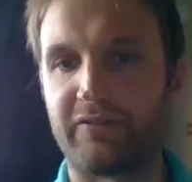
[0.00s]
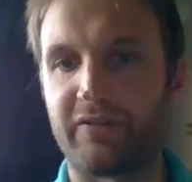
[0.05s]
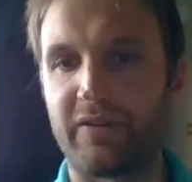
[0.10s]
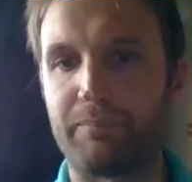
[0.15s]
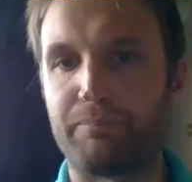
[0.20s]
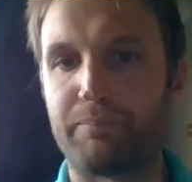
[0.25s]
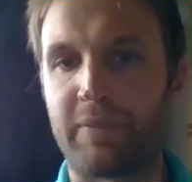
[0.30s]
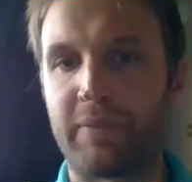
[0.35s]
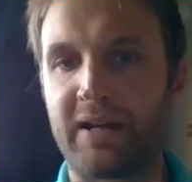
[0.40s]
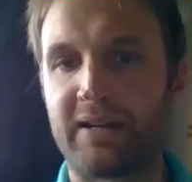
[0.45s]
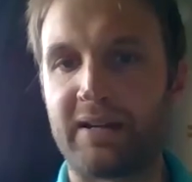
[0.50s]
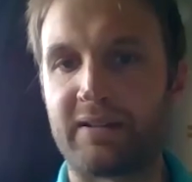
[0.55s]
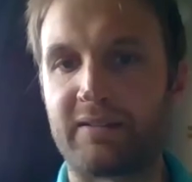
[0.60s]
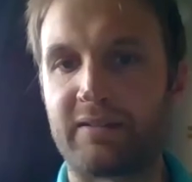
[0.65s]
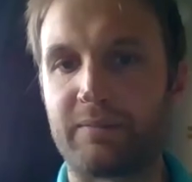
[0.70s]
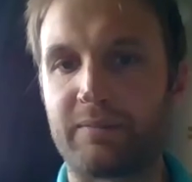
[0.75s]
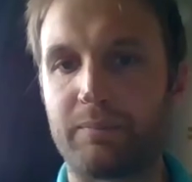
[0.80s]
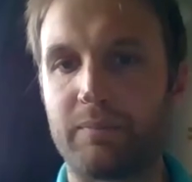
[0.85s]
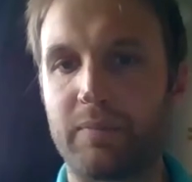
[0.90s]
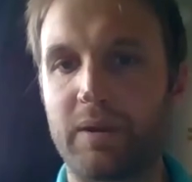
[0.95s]

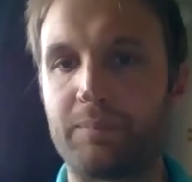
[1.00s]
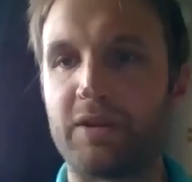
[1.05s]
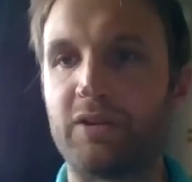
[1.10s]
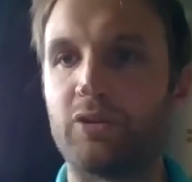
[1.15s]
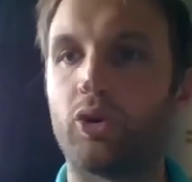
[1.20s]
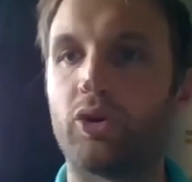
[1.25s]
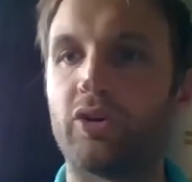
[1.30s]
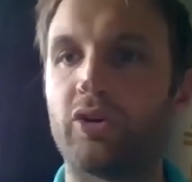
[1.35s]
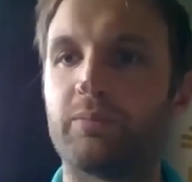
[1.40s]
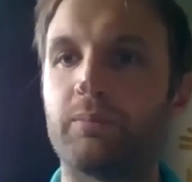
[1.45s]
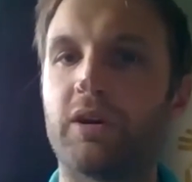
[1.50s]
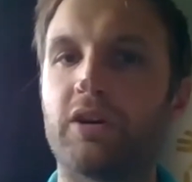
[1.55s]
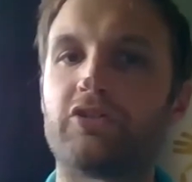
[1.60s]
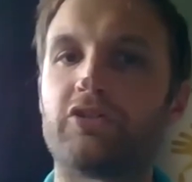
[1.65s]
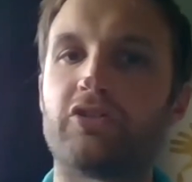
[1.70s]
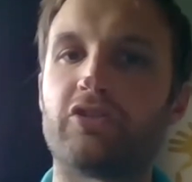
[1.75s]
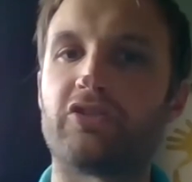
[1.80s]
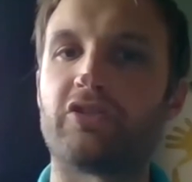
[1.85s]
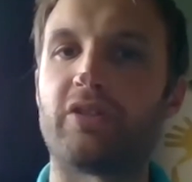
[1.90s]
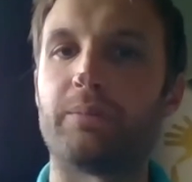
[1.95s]
impact, maybe not as
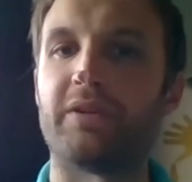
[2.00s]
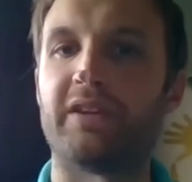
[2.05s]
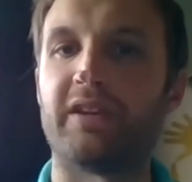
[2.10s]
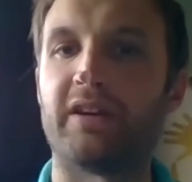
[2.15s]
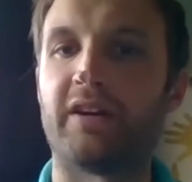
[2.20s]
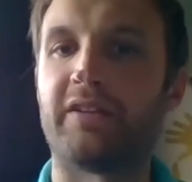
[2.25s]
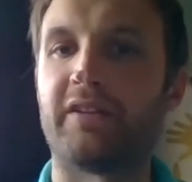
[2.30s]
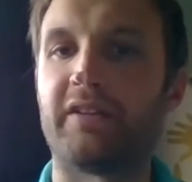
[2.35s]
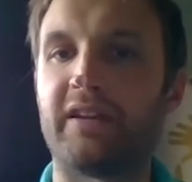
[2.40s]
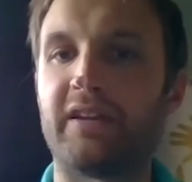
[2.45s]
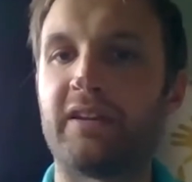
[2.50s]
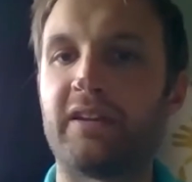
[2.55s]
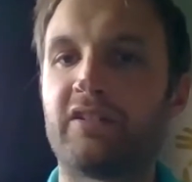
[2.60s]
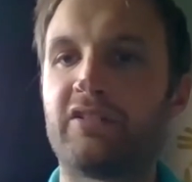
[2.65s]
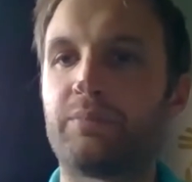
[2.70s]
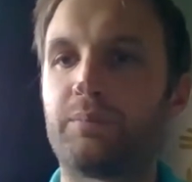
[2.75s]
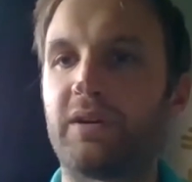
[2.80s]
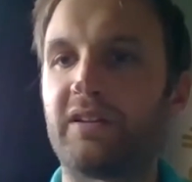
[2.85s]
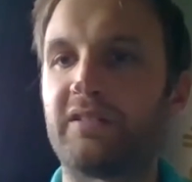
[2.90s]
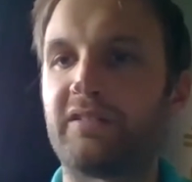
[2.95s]
much as some of the other areas,
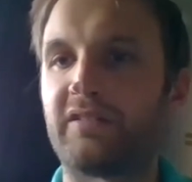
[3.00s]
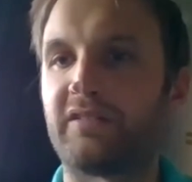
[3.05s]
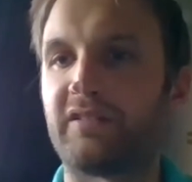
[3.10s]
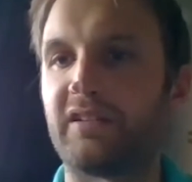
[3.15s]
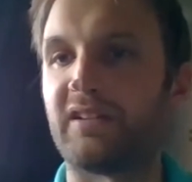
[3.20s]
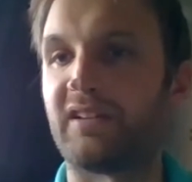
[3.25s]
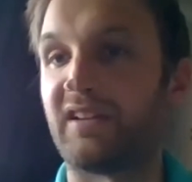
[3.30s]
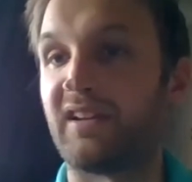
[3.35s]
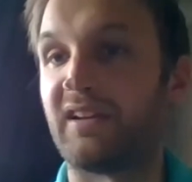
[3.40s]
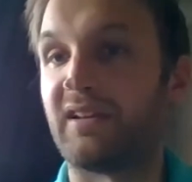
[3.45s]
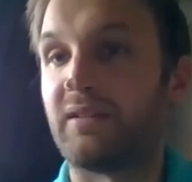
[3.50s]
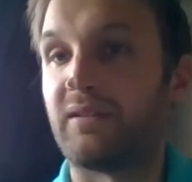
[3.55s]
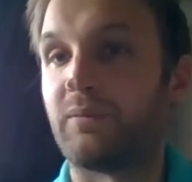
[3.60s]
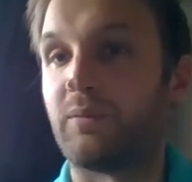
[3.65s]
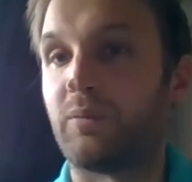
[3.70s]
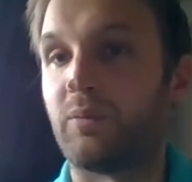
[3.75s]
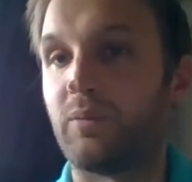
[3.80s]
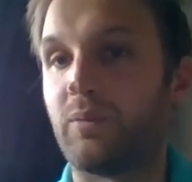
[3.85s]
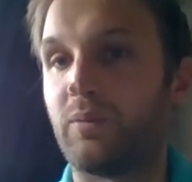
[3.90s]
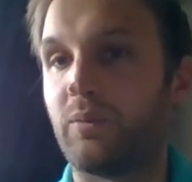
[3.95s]
but as I say, again,
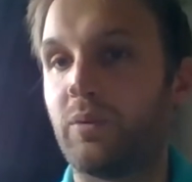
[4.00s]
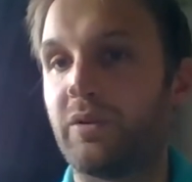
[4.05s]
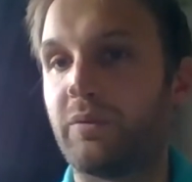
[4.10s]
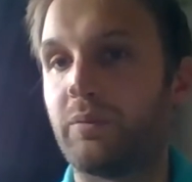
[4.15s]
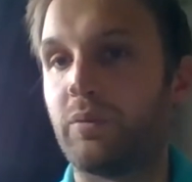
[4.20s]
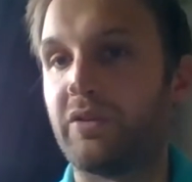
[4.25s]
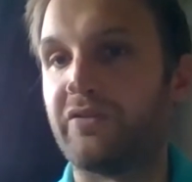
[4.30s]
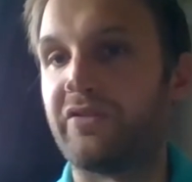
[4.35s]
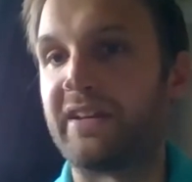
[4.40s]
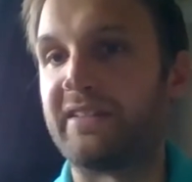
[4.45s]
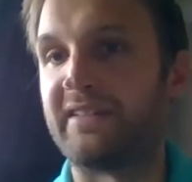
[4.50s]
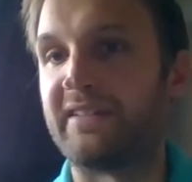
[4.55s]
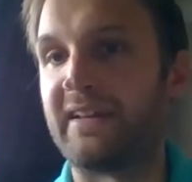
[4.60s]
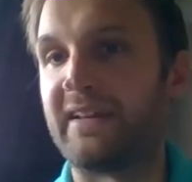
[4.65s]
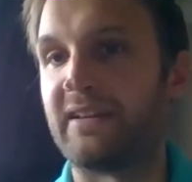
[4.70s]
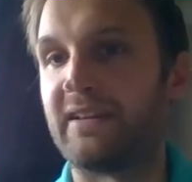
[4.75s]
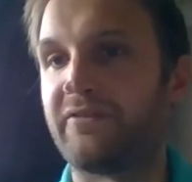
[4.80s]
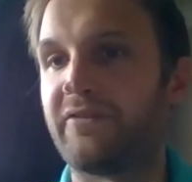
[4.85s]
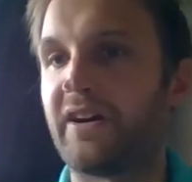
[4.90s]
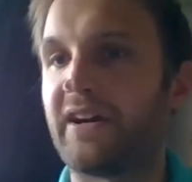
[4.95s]
we've
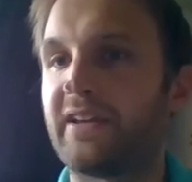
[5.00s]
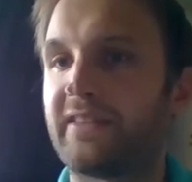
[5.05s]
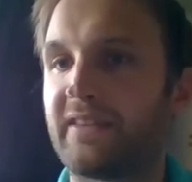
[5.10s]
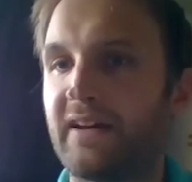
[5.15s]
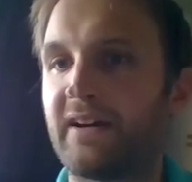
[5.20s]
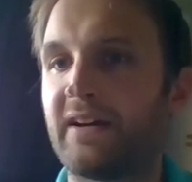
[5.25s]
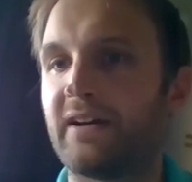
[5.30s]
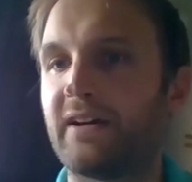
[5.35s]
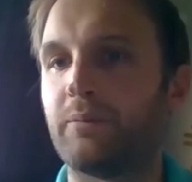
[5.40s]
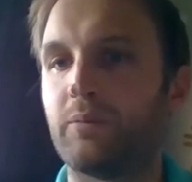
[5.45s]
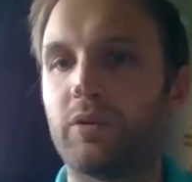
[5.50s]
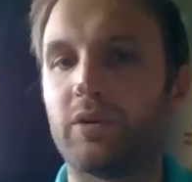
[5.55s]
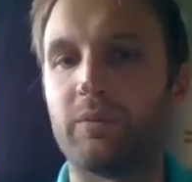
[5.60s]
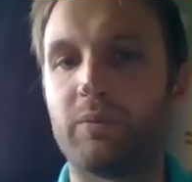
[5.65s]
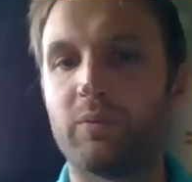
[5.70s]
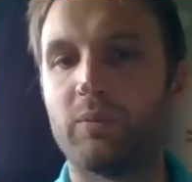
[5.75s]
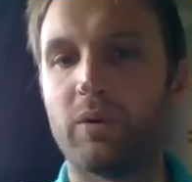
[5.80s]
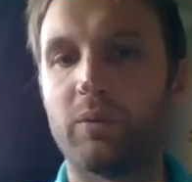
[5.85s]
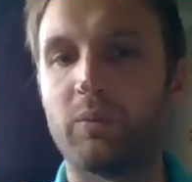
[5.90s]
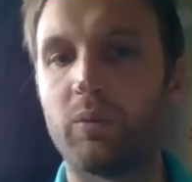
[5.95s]
identified that, and we're
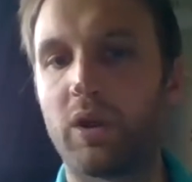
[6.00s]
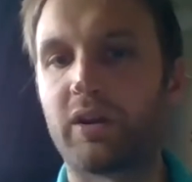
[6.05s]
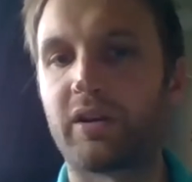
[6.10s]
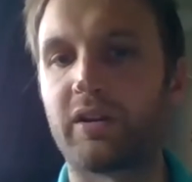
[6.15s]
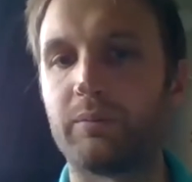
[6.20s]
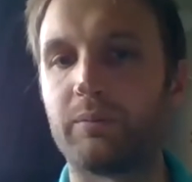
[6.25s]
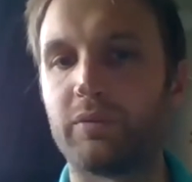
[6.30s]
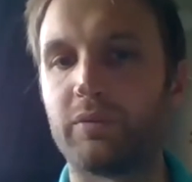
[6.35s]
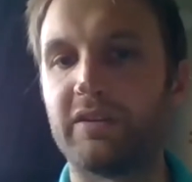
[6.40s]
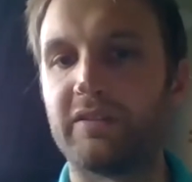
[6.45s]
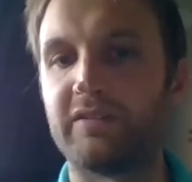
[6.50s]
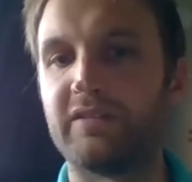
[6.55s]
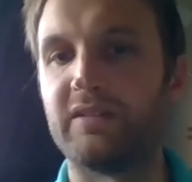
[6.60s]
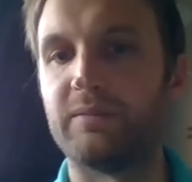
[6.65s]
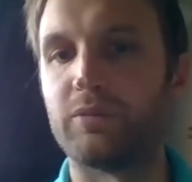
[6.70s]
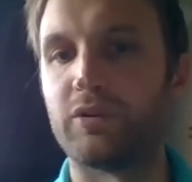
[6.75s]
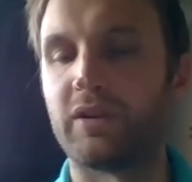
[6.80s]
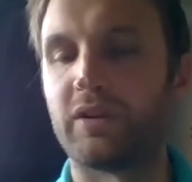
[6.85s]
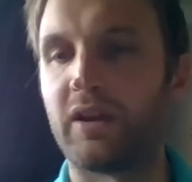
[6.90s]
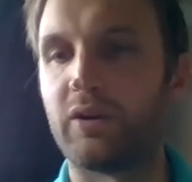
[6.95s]
working with the
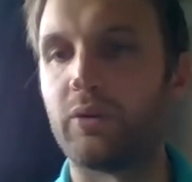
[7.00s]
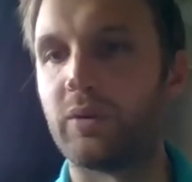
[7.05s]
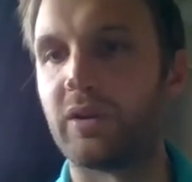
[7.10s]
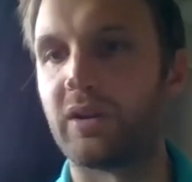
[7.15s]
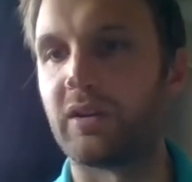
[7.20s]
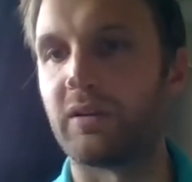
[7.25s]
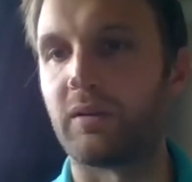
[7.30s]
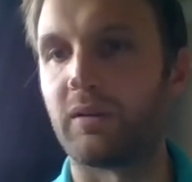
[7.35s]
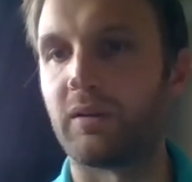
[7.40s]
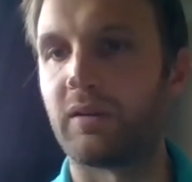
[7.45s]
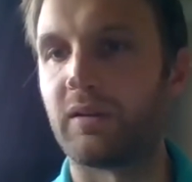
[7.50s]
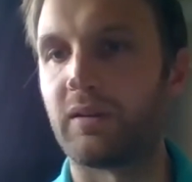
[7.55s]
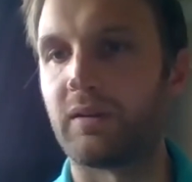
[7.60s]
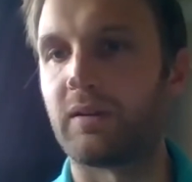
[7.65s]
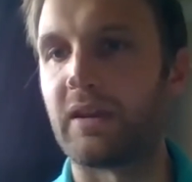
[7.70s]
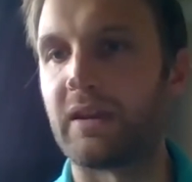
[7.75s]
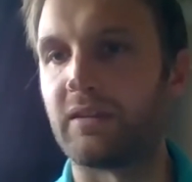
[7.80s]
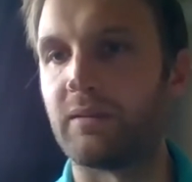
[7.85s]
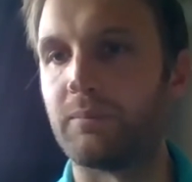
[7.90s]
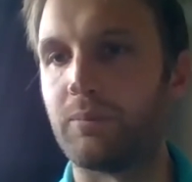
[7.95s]
team on how we can
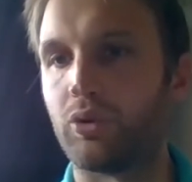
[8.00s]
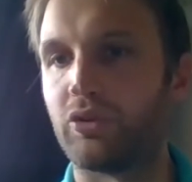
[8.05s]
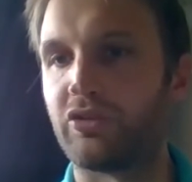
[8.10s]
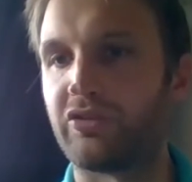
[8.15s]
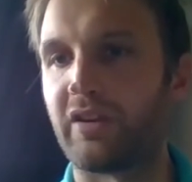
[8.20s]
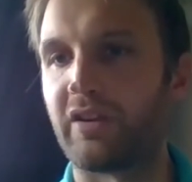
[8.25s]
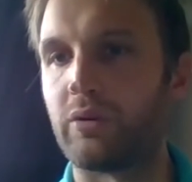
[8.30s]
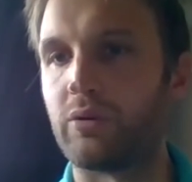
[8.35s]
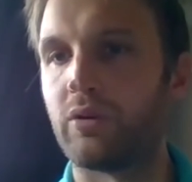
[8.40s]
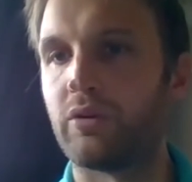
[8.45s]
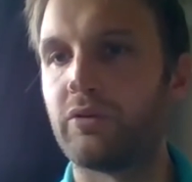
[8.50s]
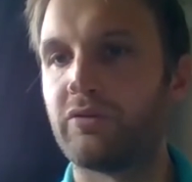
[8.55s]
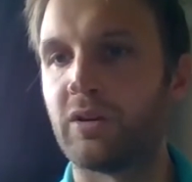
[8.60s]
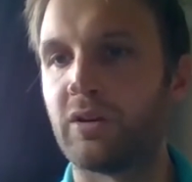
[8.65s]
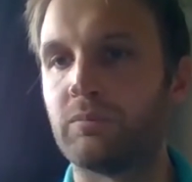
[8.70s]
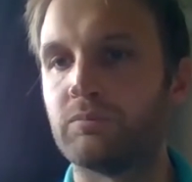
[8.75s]
get the most out of it.